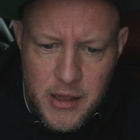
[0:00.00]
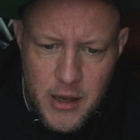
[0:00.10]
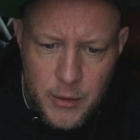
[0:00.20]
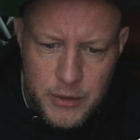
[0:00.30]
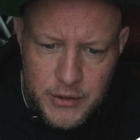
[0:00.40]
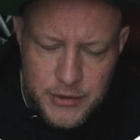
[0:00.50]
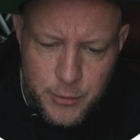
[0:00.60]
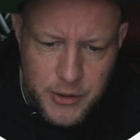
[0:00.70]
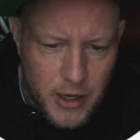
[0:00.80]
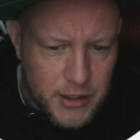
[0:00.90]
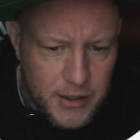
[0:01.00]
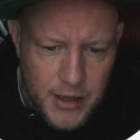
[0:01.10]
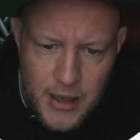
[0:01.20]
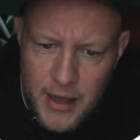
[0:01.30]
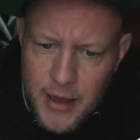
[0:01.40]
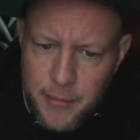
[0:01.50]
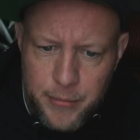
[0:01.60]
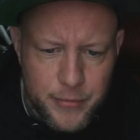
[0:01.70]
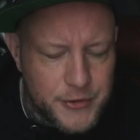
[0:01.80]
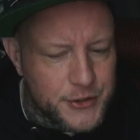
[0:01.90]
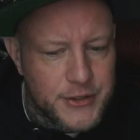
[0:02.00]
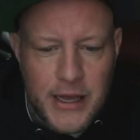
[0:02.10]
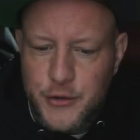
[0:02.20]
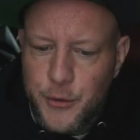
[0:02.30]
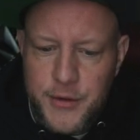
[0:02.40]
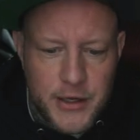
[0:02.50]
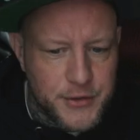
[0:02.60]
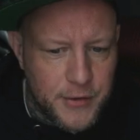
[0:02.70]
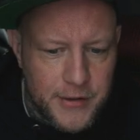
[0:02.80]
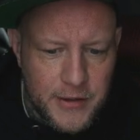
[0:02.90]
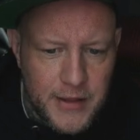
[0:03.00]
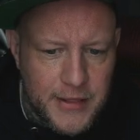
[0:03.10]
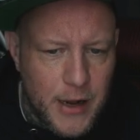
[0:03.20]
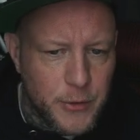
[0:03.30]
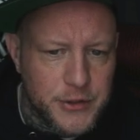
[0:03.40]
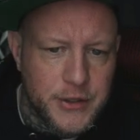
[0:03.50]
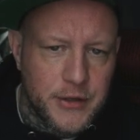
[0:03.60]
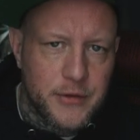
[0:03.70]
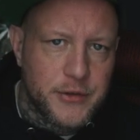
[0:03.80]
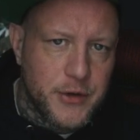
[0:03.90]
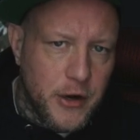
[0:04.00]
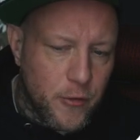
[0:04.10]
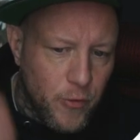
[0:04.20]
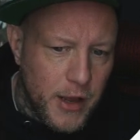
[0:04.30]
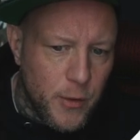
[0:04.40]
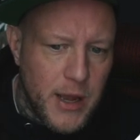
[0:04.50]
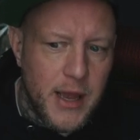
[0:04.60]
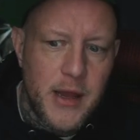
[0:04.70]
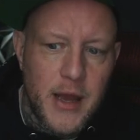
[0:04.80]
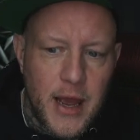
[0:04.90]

We're not going to schedule this or anything like that. We're just going to start it right away.